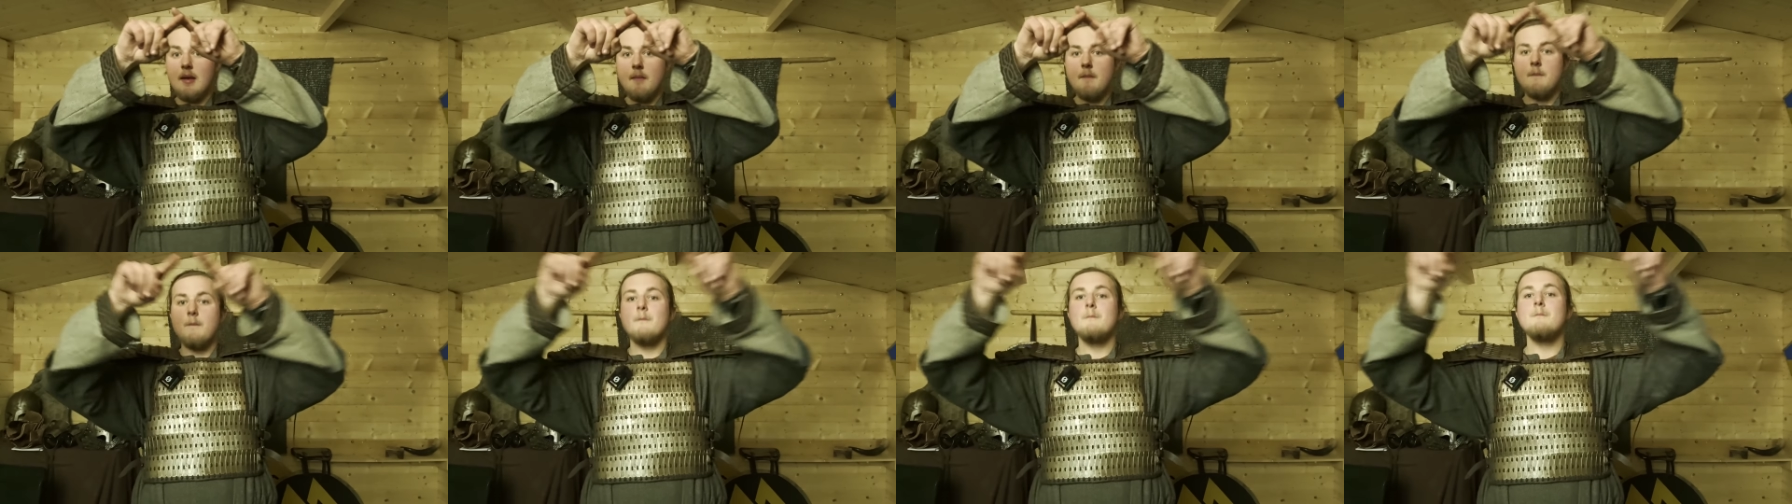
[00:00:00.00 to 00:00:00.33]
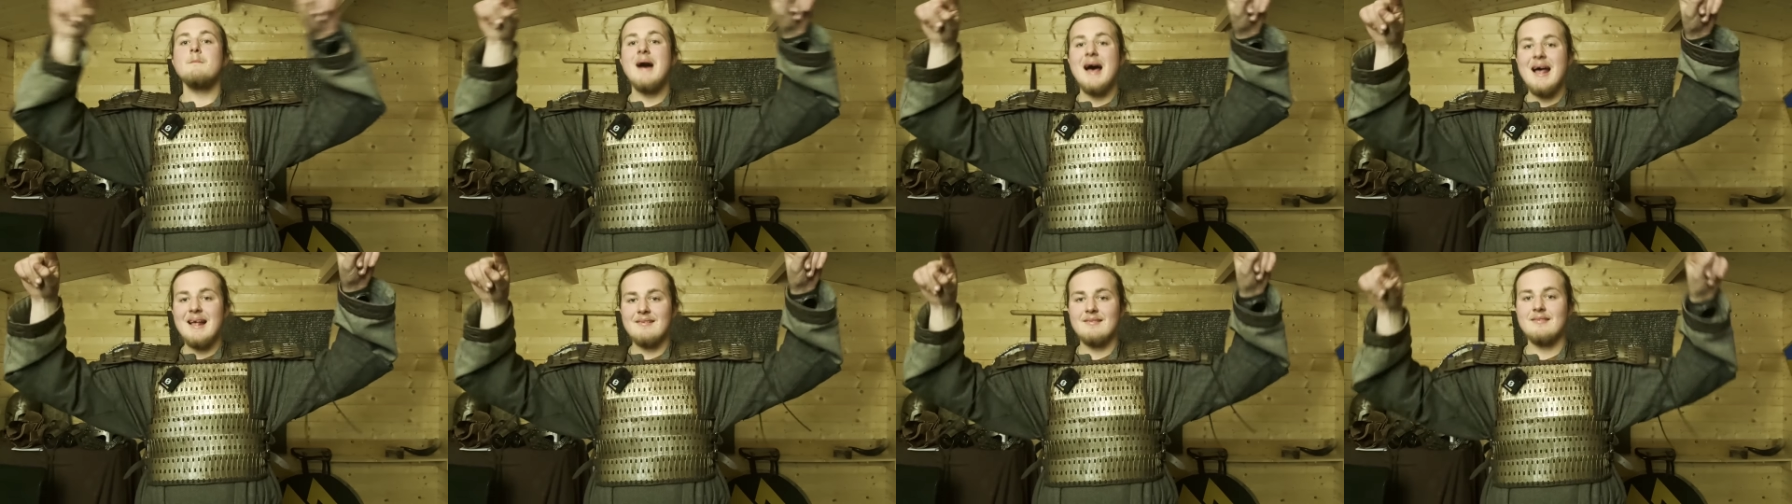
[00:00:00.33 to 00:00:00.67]

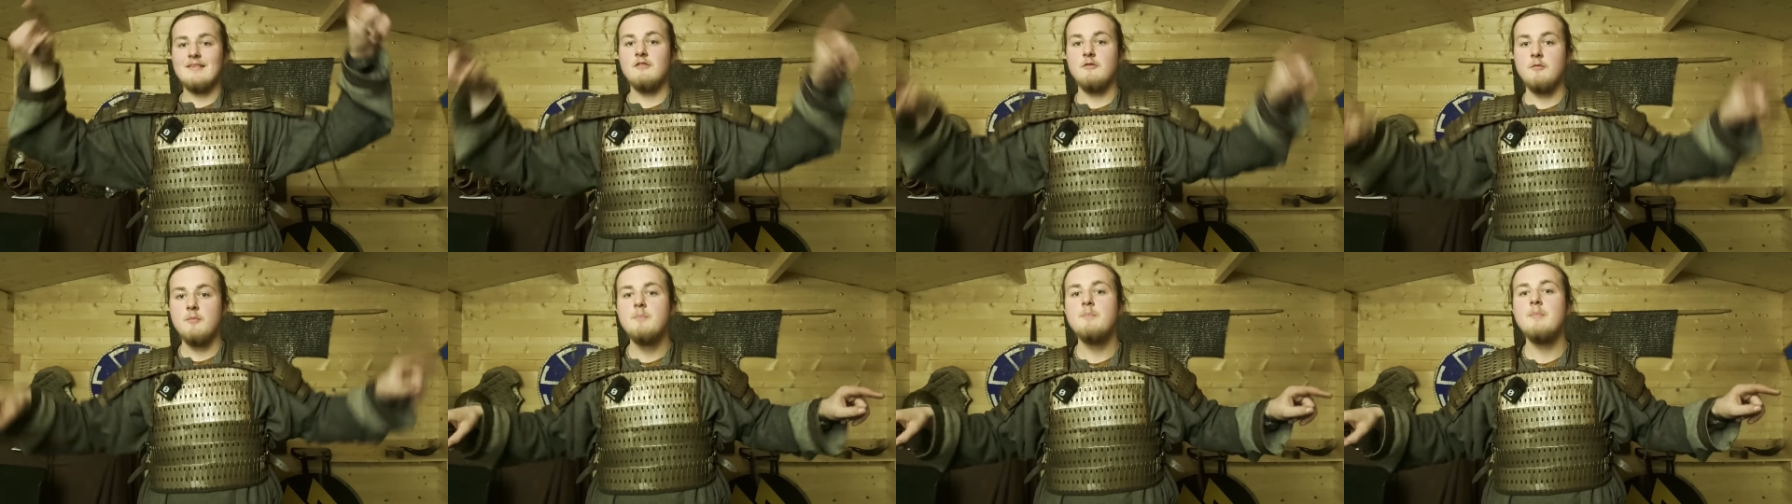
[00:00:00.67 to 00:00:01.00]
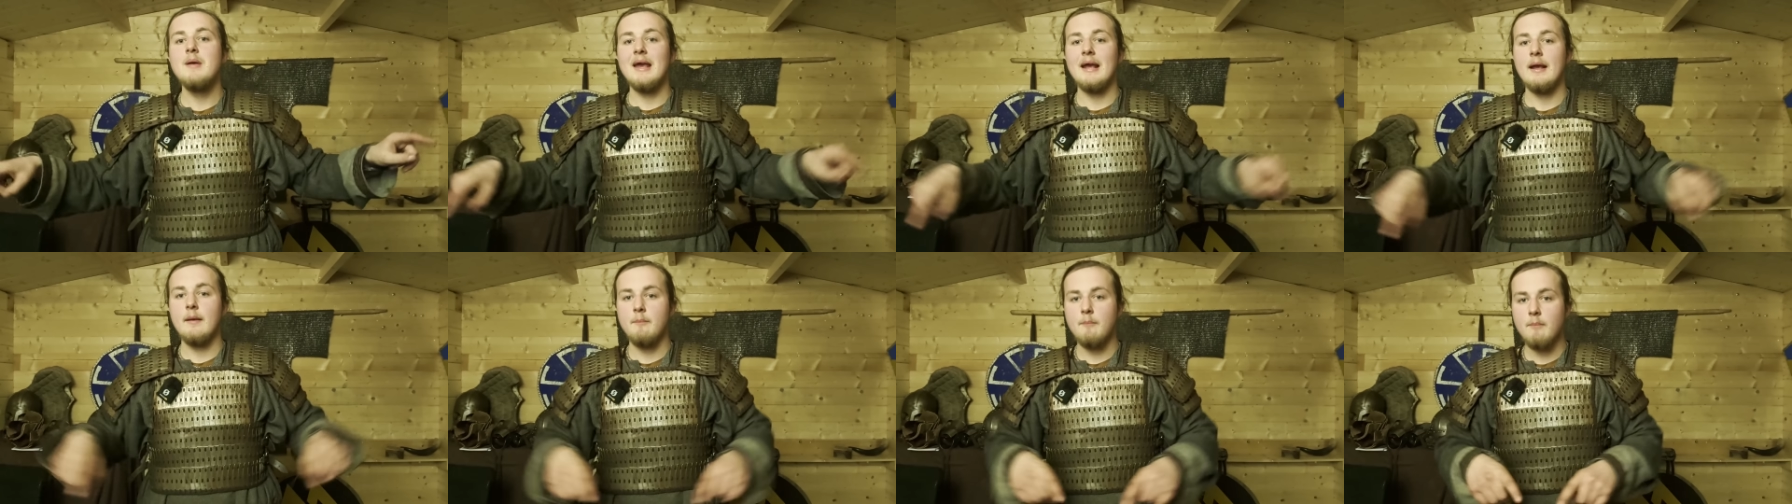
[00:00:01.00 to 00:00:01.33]
massive
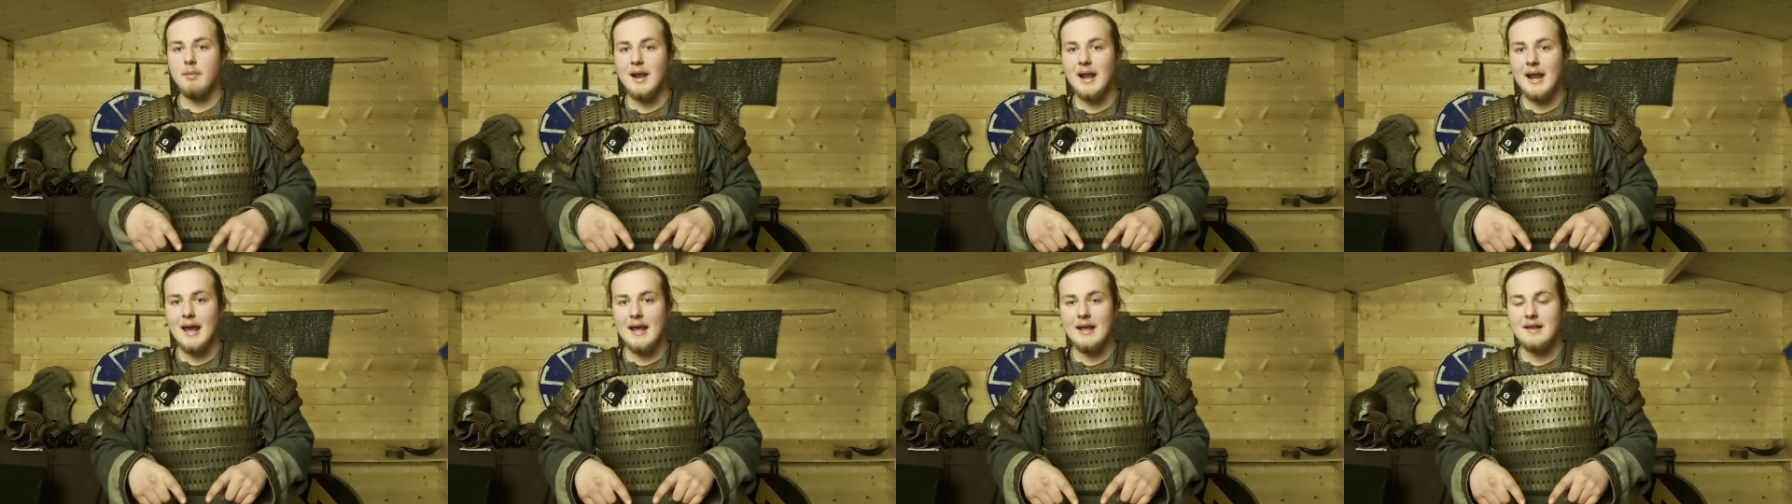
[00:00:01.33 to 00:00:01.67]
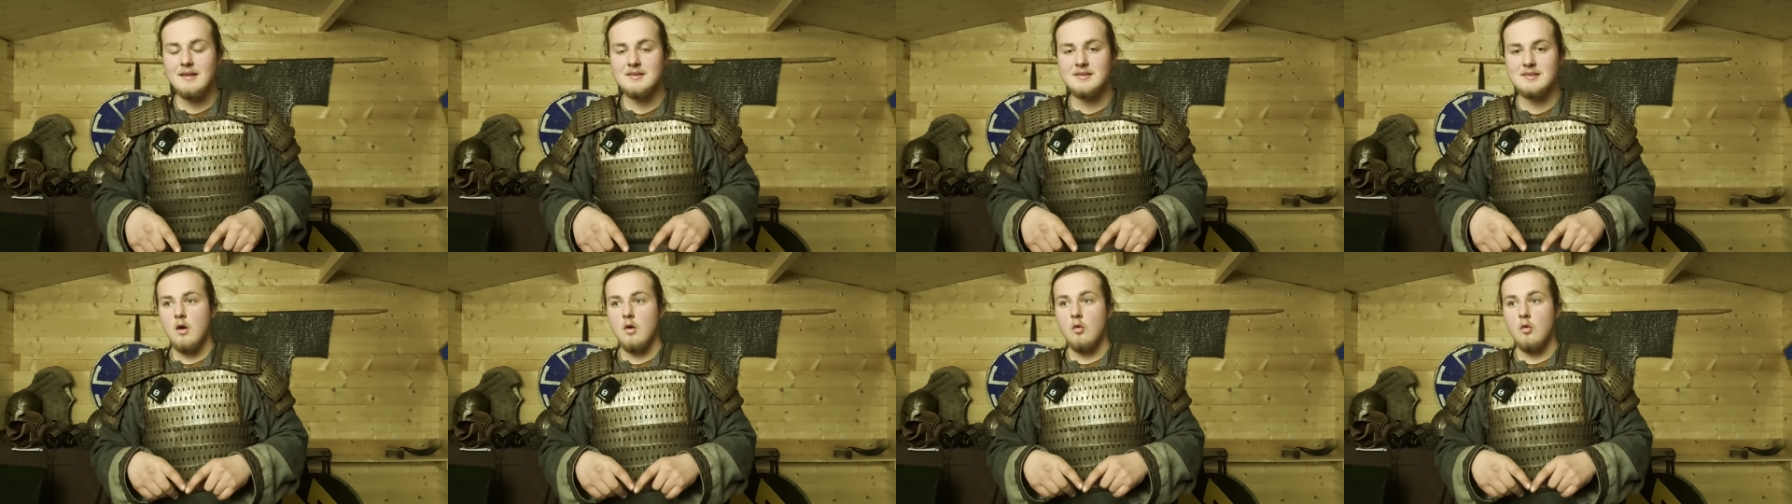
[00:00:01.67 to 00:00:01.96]
big plates,